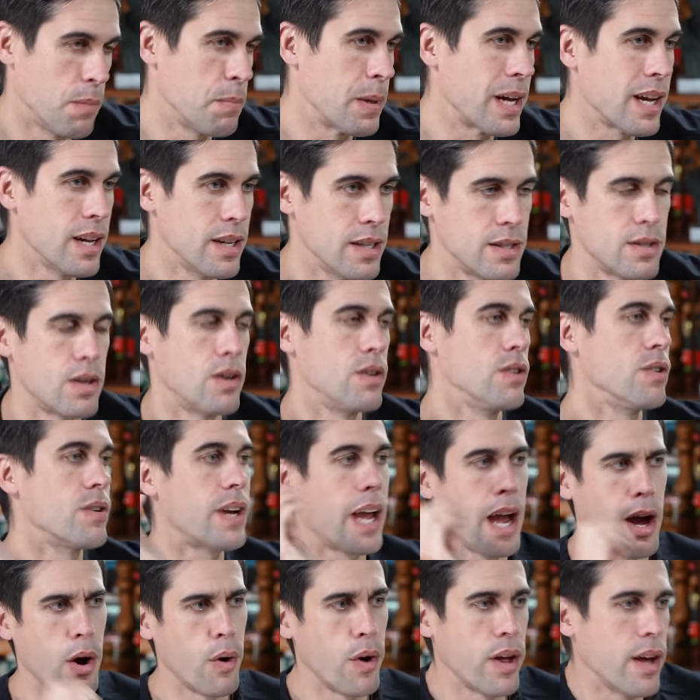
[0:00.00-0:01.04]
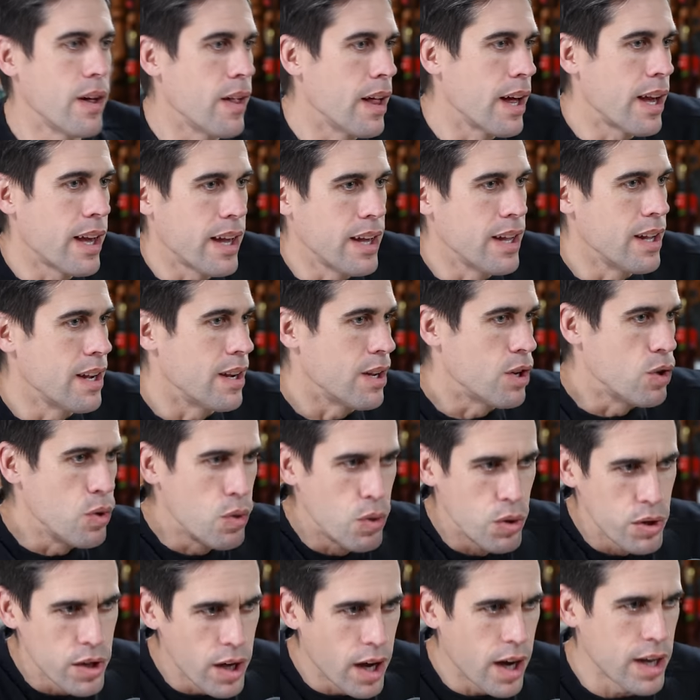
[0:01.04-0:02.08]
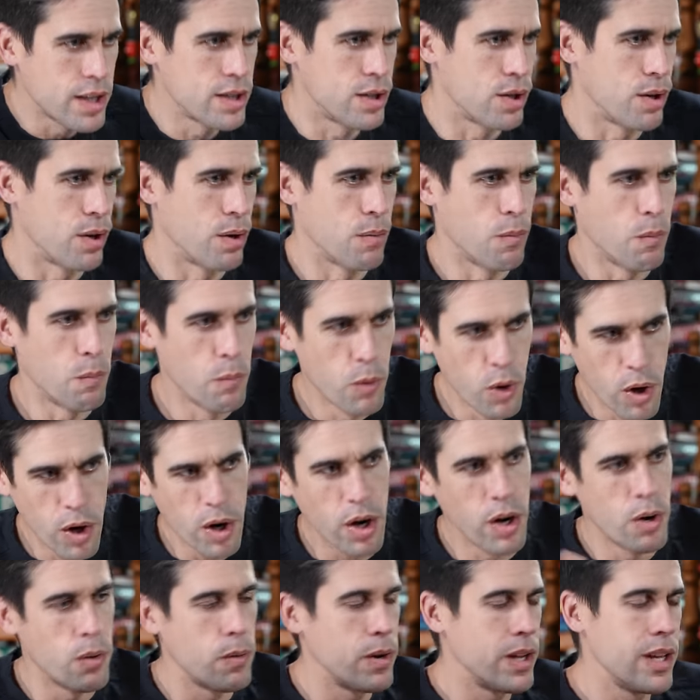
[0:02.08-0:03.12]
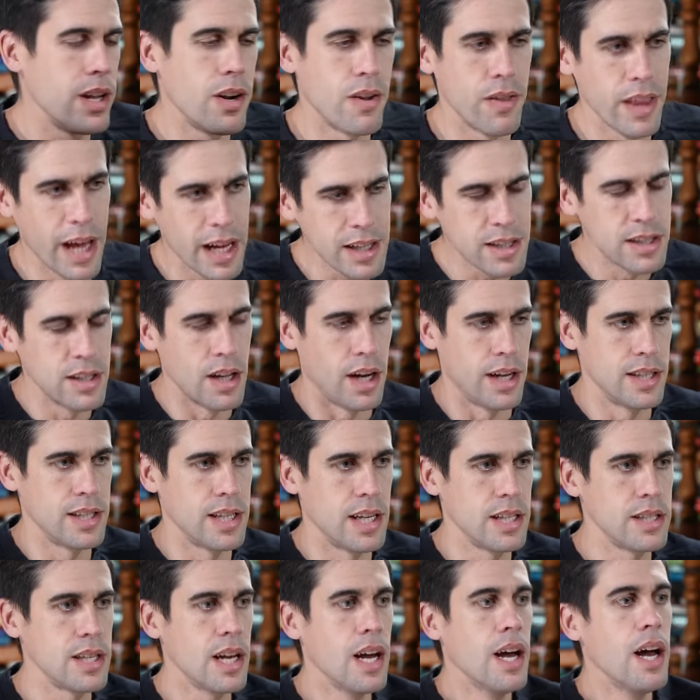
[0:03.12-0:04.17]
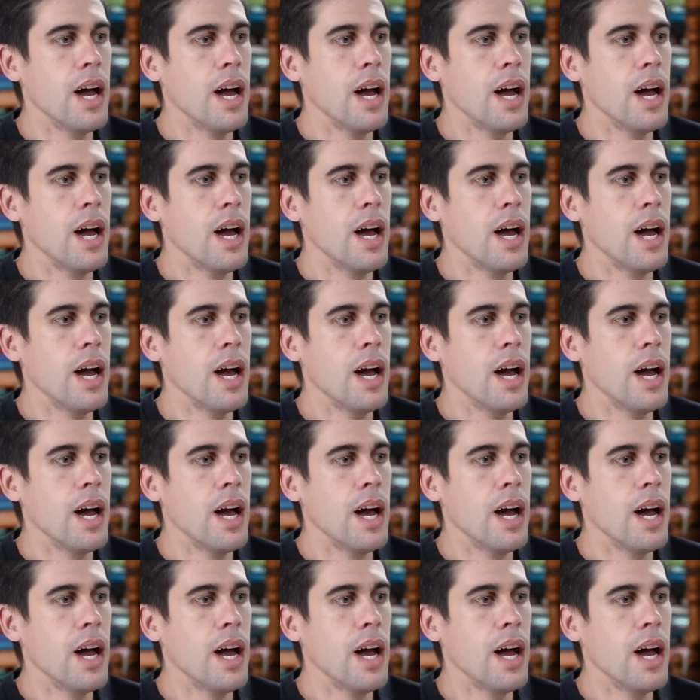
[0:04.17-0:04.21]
because are you counting like in yeah, Google Docs or page, Word or yeah, you know that's nonsense.